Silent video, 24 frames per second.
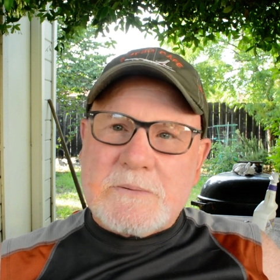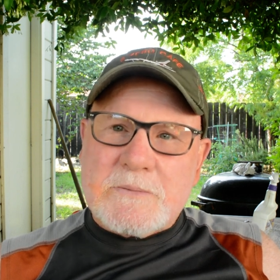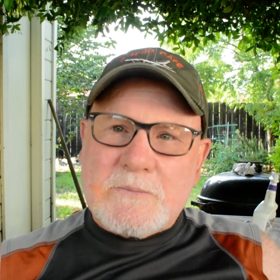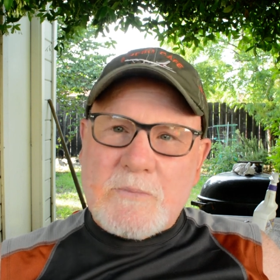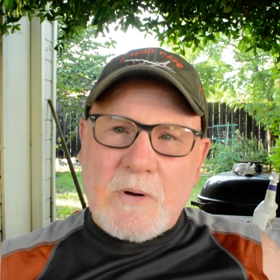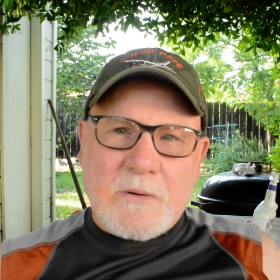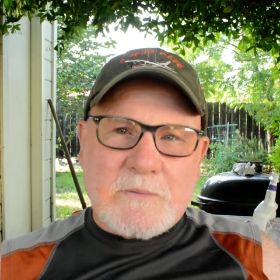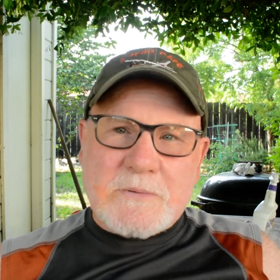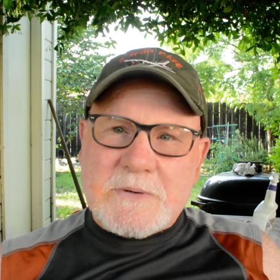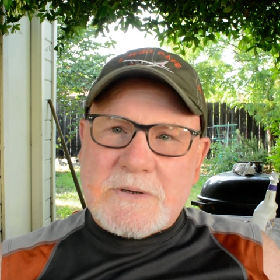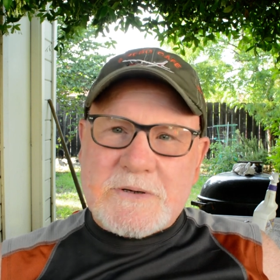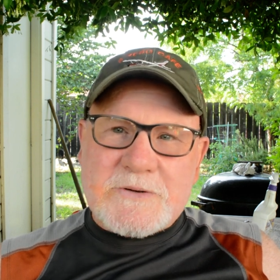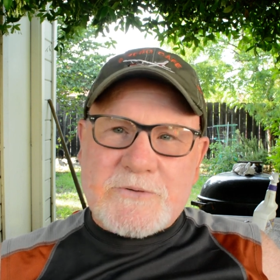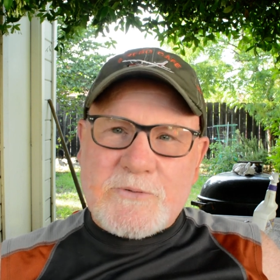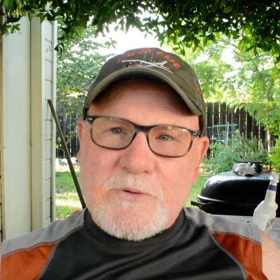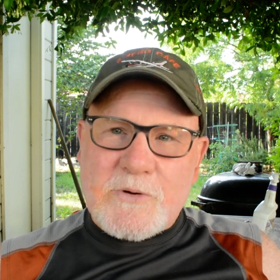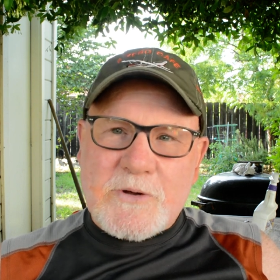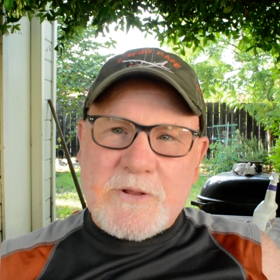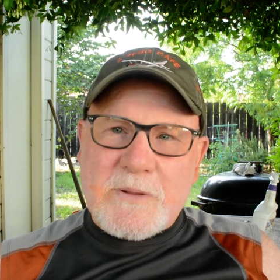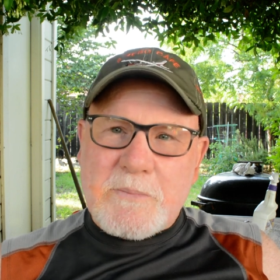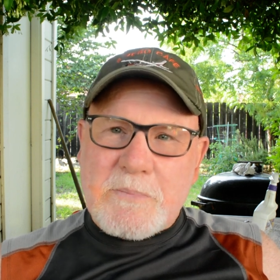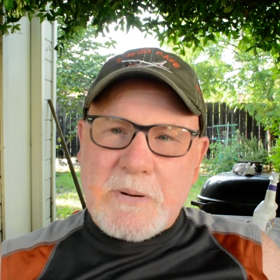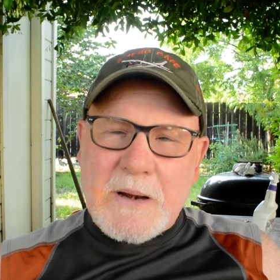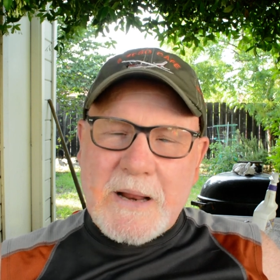won't
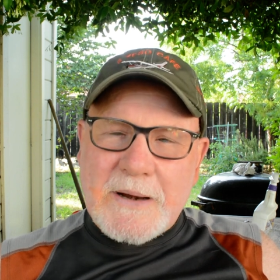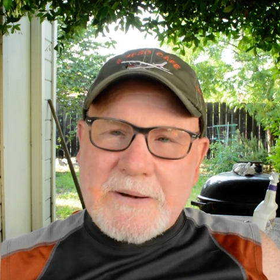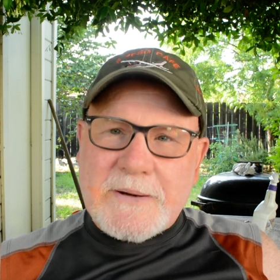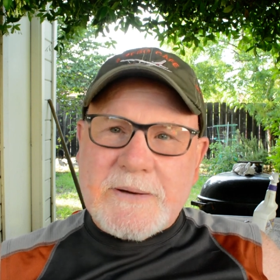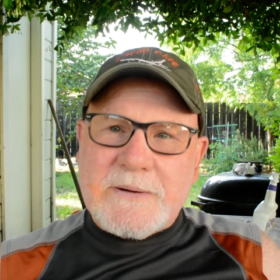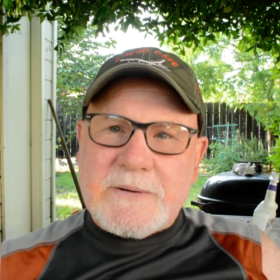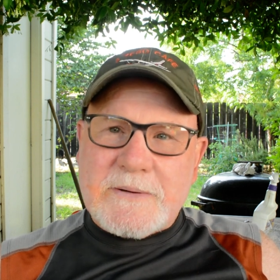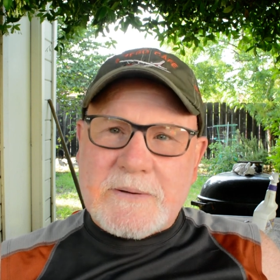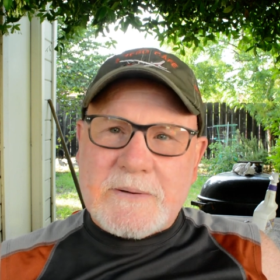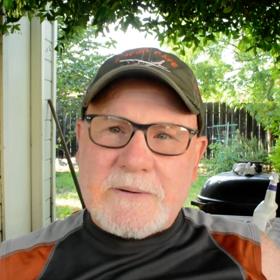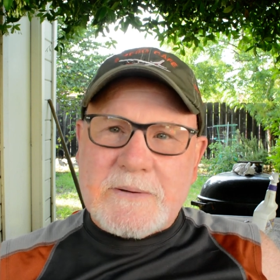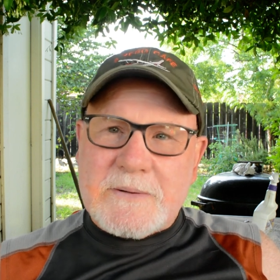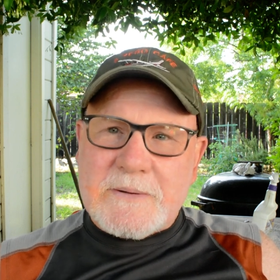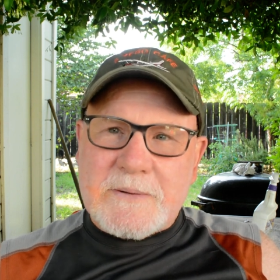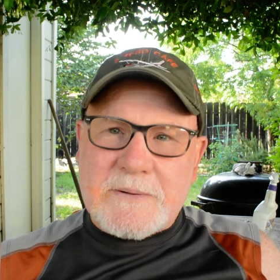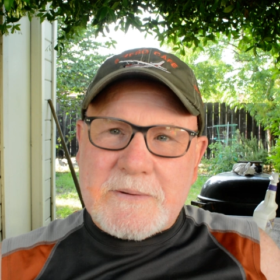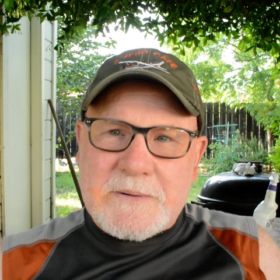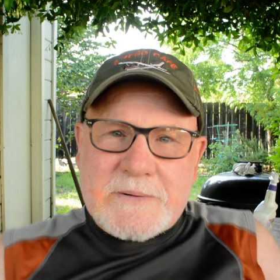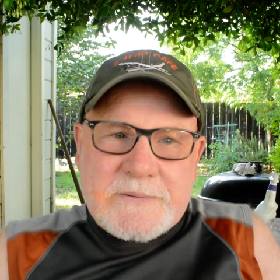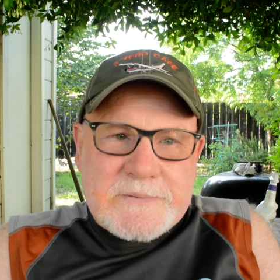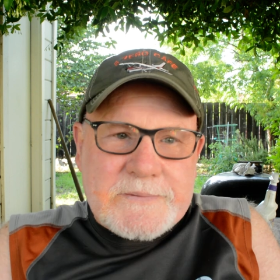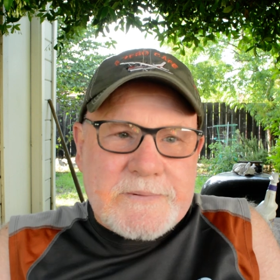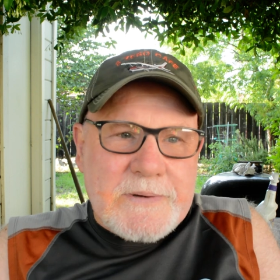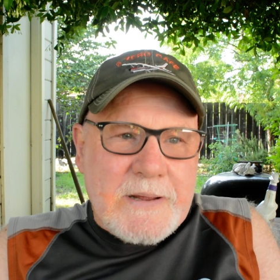destroy the planet and
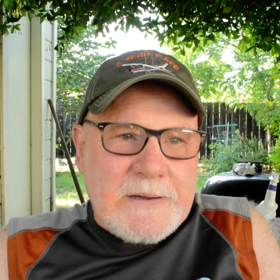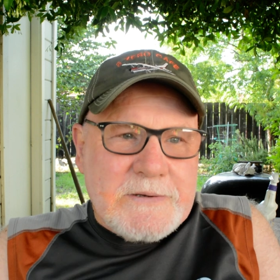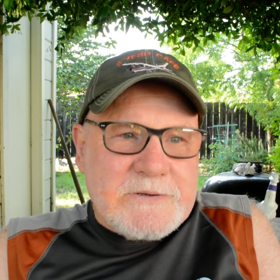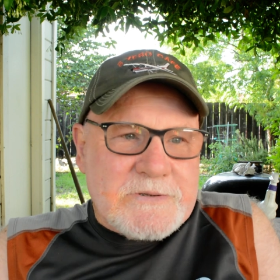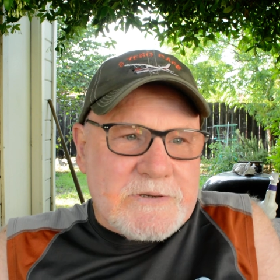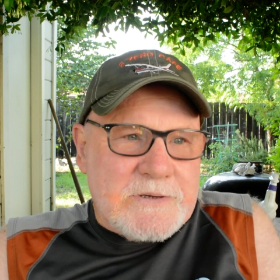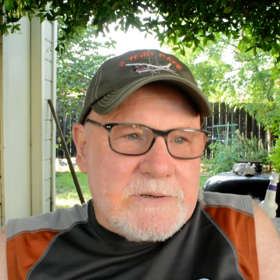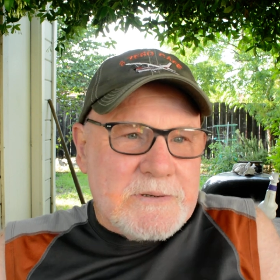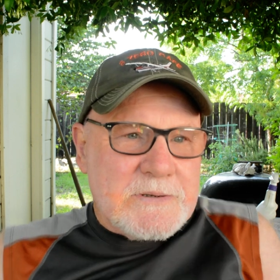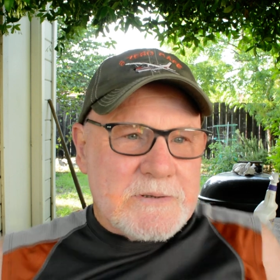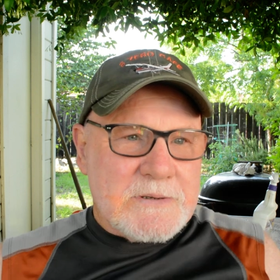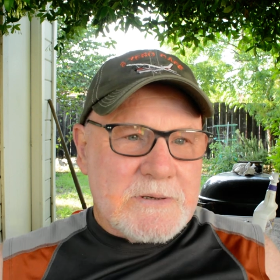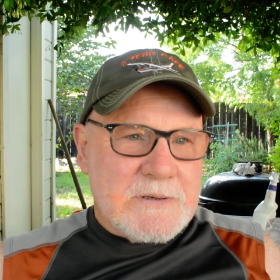its nature.